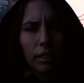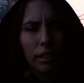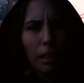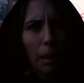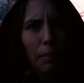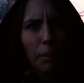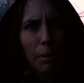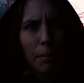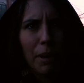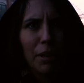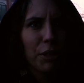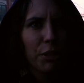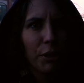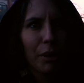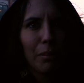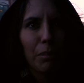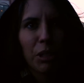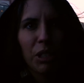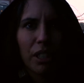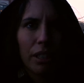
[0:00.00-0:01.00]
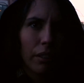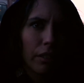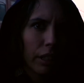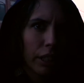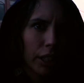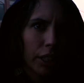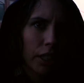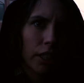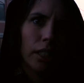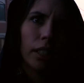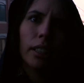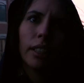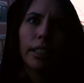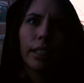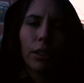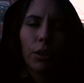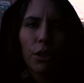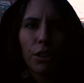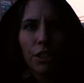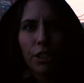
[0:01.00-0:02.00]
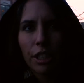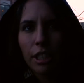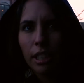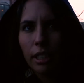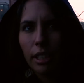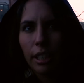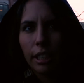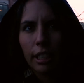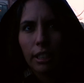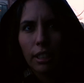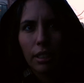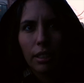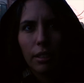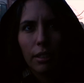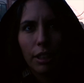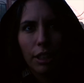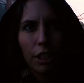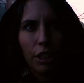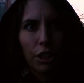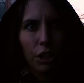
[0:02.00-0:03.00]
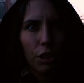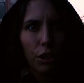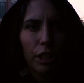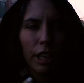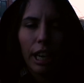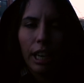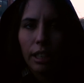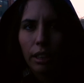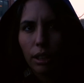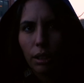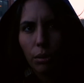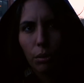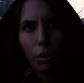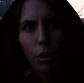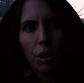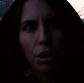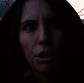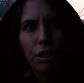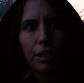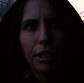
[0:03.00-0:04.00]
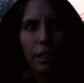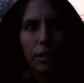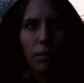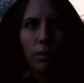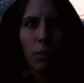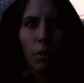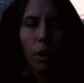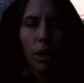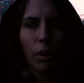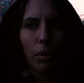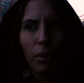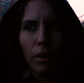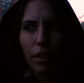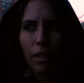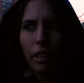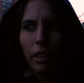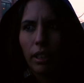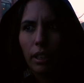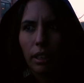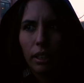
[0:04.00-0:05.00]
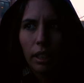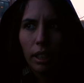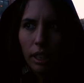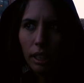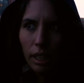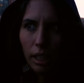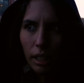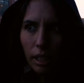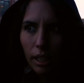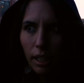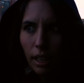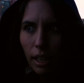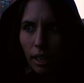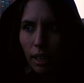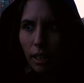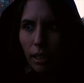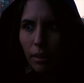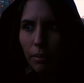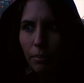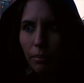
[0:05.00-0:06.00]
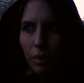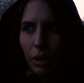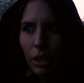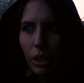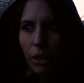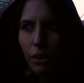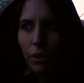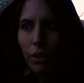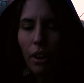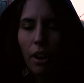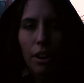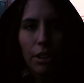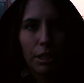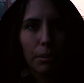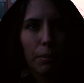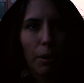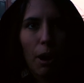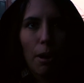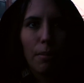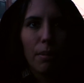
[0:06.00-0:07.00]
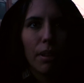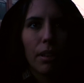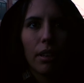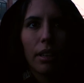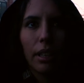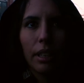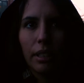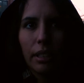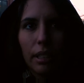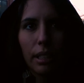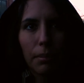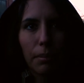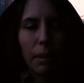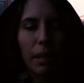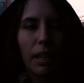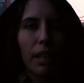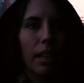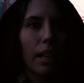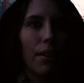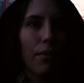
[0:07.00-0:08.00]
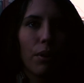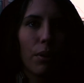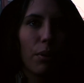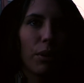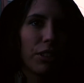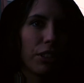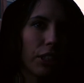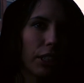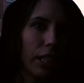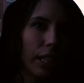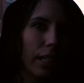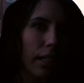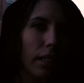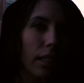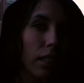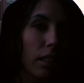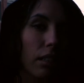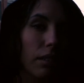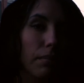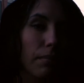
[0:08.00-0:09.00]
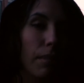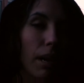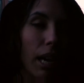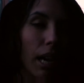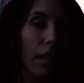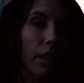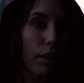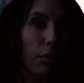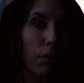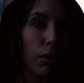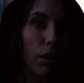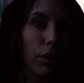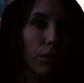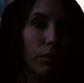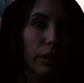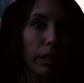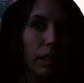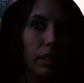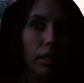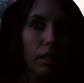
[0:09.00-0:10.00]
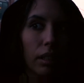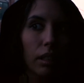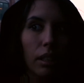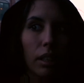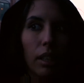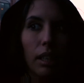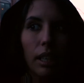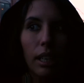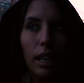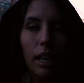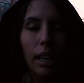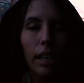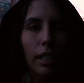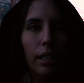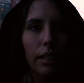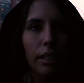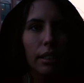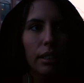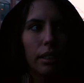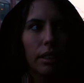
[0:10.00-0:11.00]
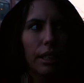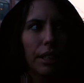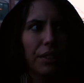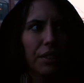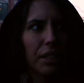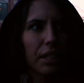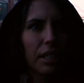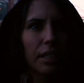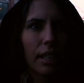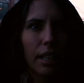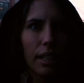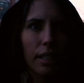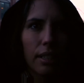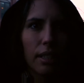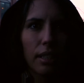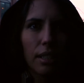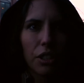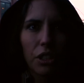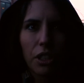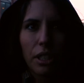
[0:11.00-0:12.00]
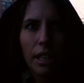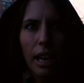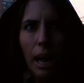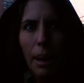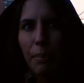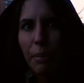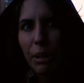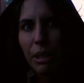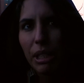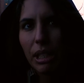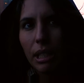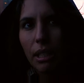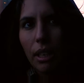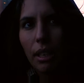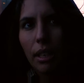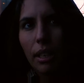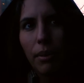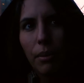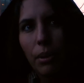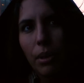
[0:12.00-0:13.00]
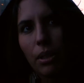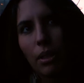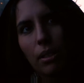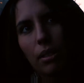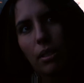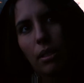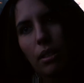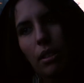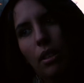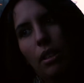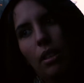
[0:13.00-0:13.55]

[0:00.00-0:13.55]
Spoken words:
supplementary material in order to like create the world and work with their the art department and the DP and everyone to like make the world real. And in this case, it just happens that it was